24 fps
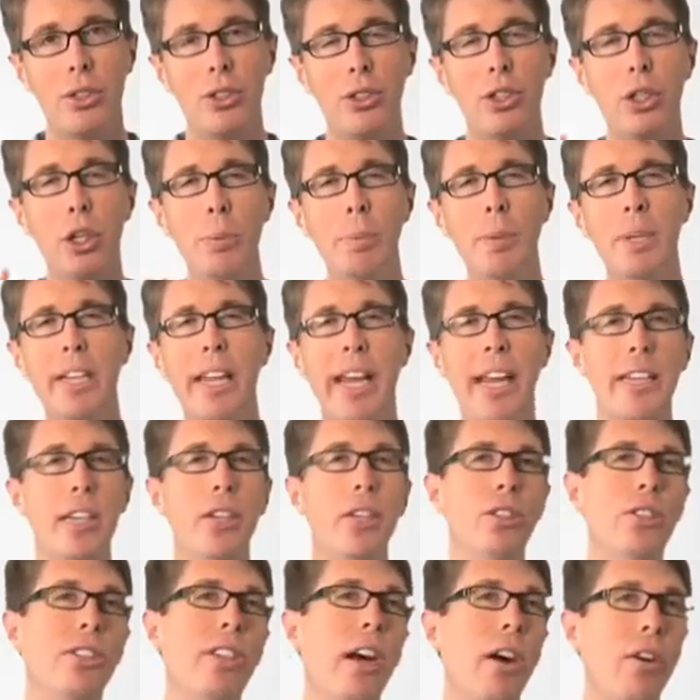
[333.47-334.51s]
Duplicate
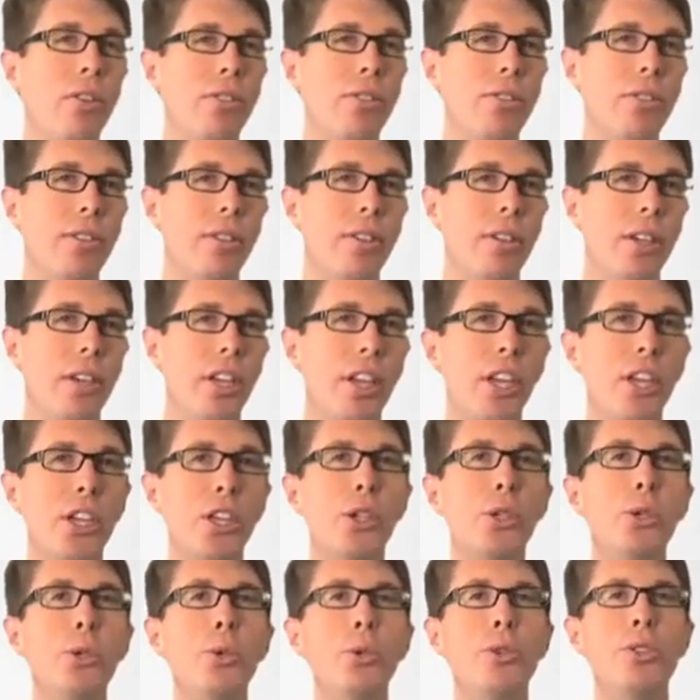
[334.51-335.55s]
yourself.
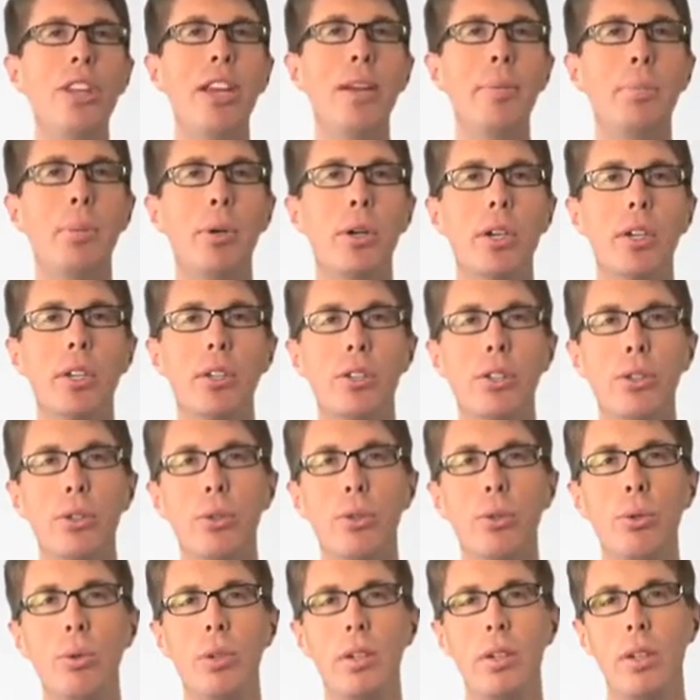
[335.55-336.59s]
Use a book
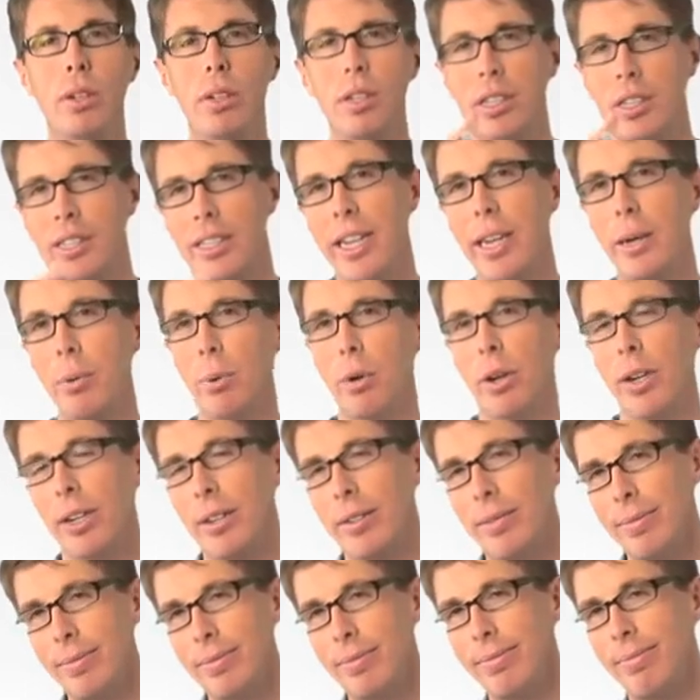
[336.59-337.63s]
to network.
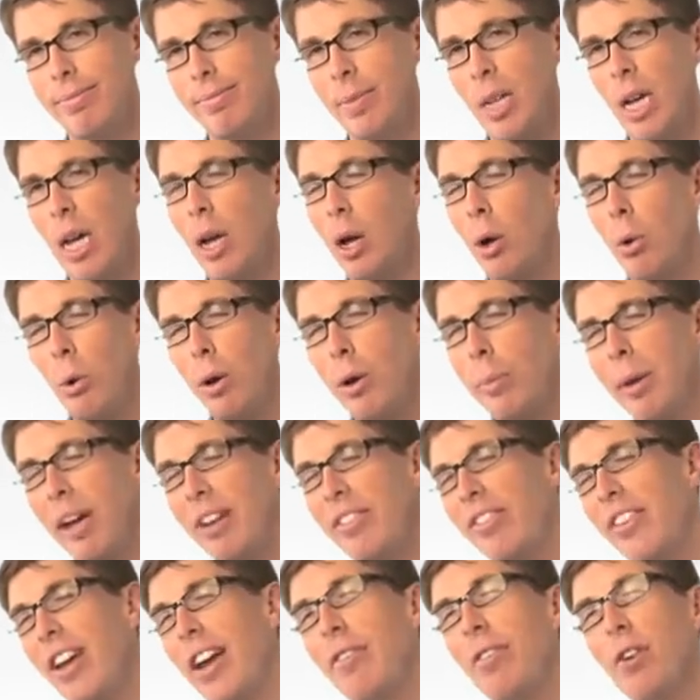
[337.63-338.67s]
One of my
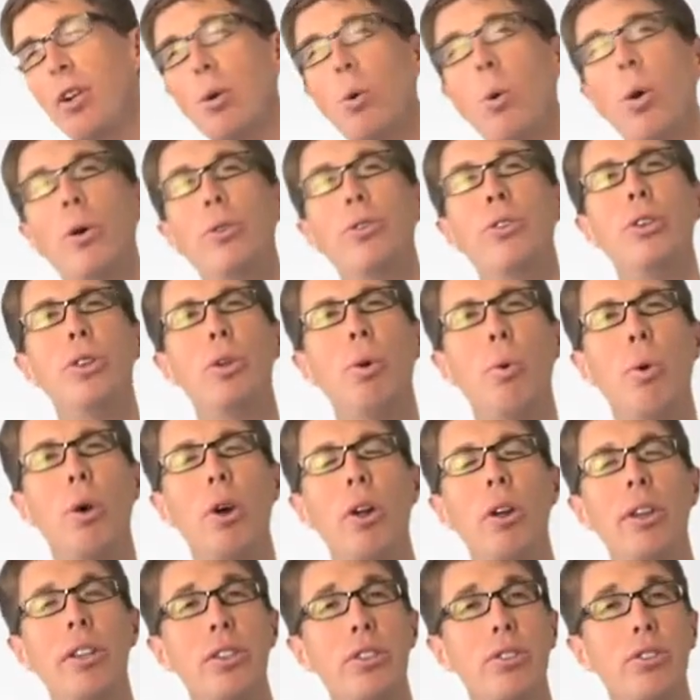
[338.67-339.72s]
favorite quotes in the
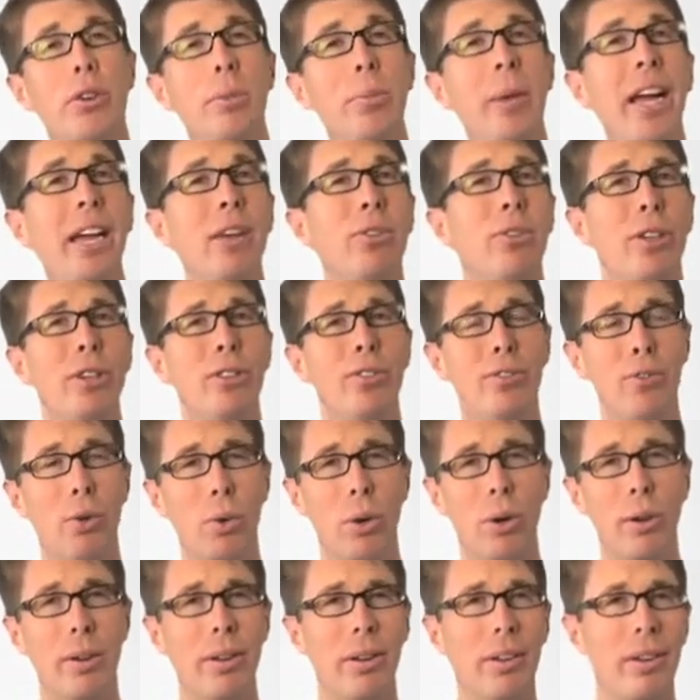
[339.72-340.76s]
world is from Henry
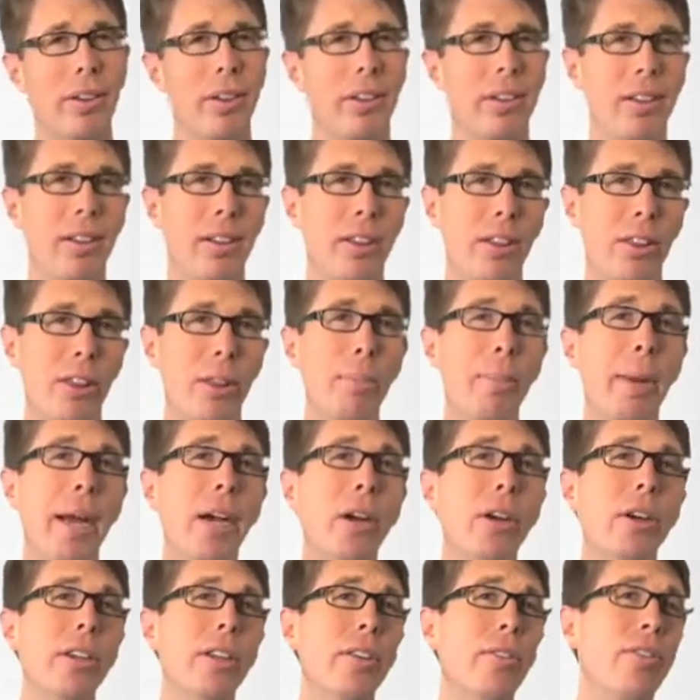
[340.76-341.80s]
Ford, the
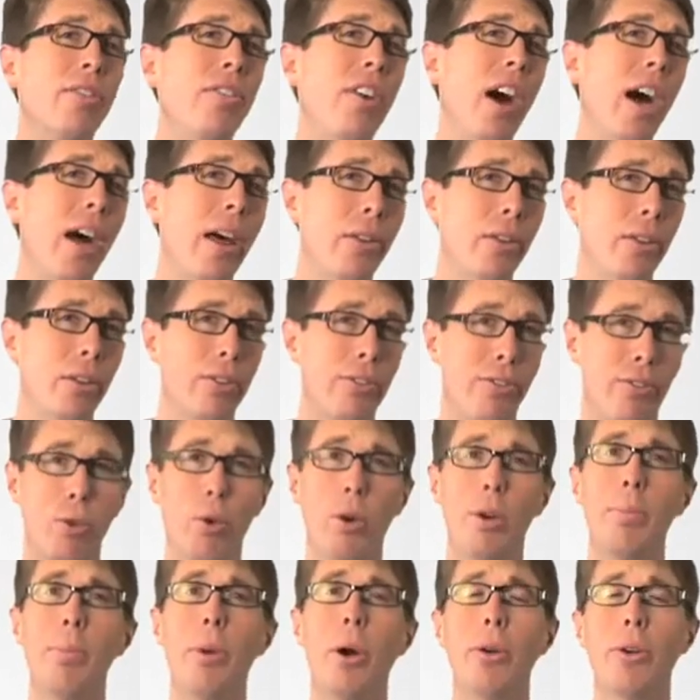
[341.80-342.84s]
Baron and father of
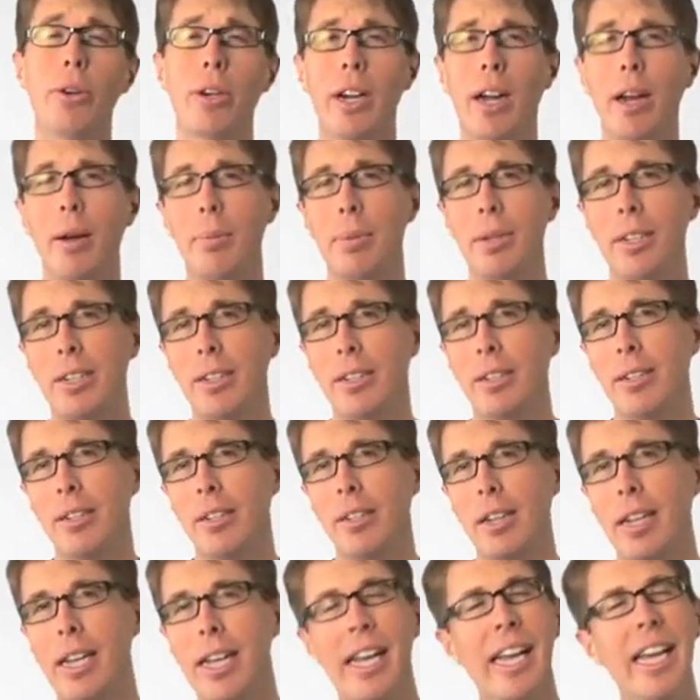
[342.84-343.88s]
Ford Motor Company.
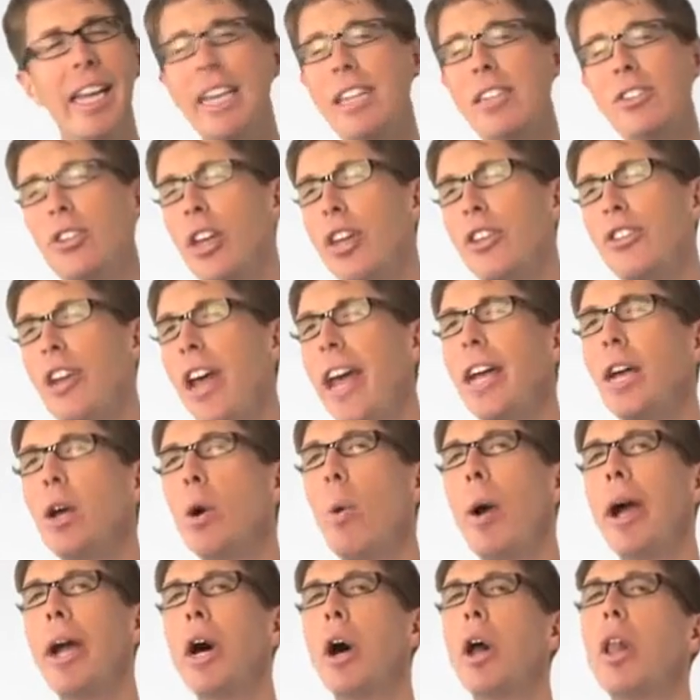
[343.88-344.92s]
He said, "Take
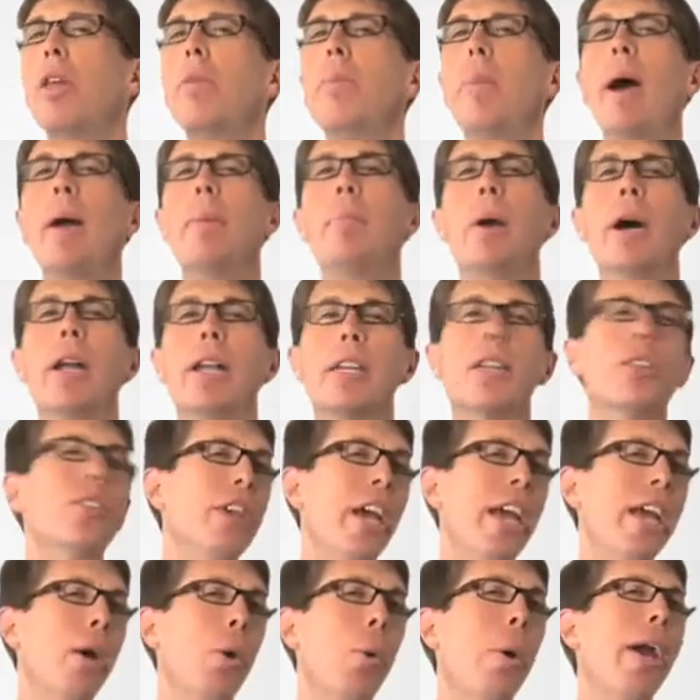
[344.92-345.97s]
away all of my money,
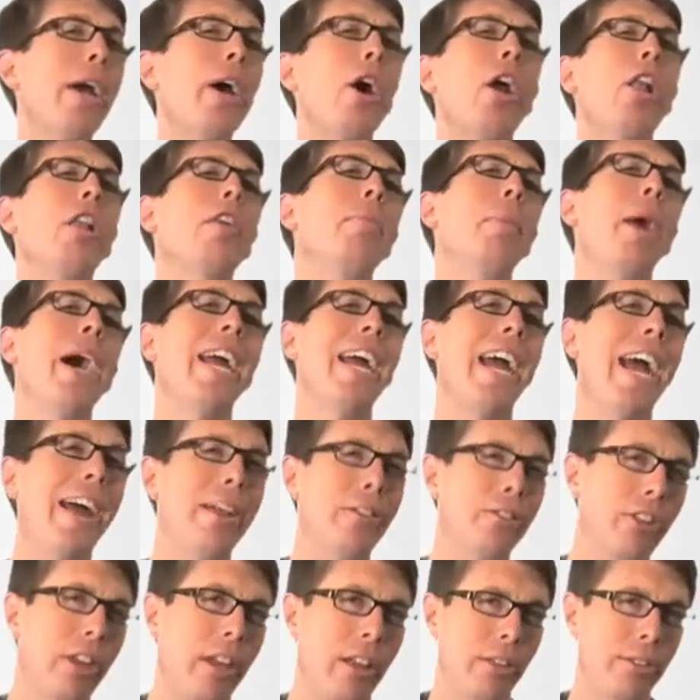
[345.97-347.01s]
take away all of my
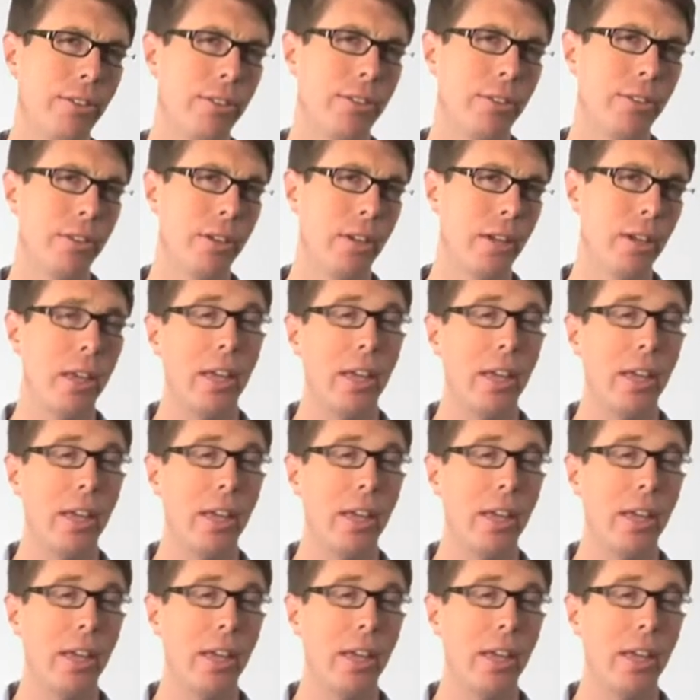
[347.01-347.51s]
assets.